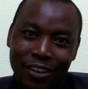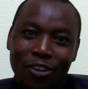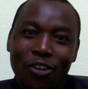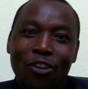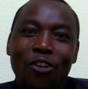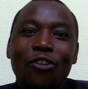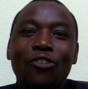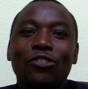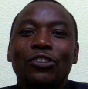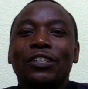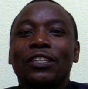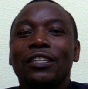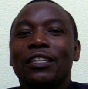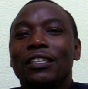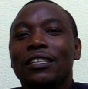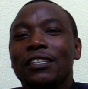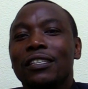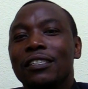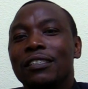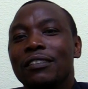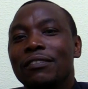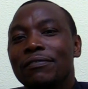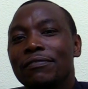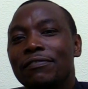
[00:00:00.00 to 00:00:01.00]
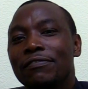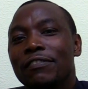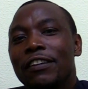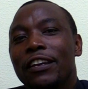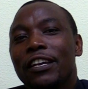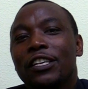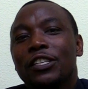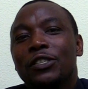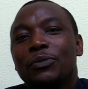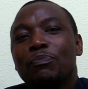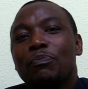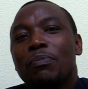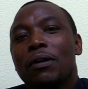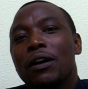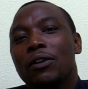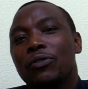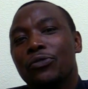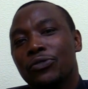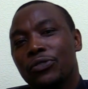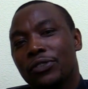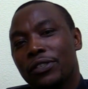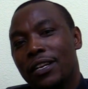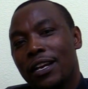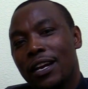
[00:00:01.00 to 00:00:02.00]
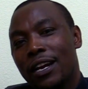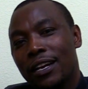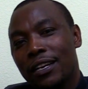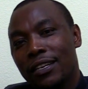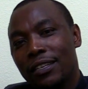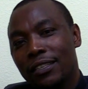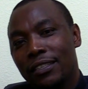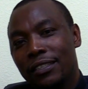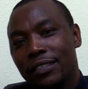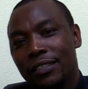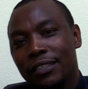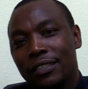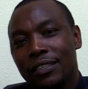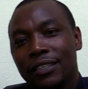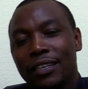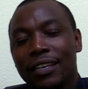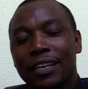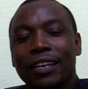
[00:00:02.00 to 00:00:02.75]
only if a spouse dies.